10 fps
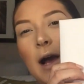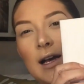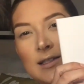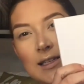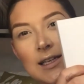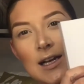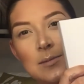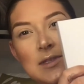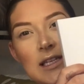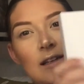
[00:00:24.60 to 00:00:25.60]
box that it
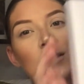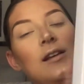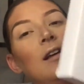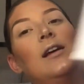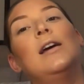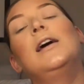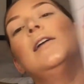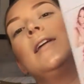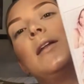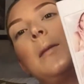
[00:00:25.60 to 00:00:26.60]
comes in.
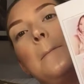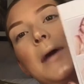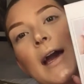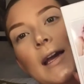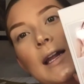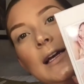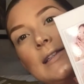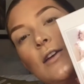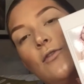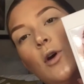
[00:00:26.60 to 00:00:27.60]
And then on the back it has
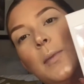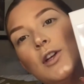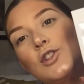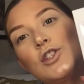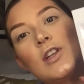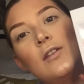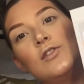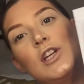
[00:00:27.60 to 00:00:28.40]
4 pictures of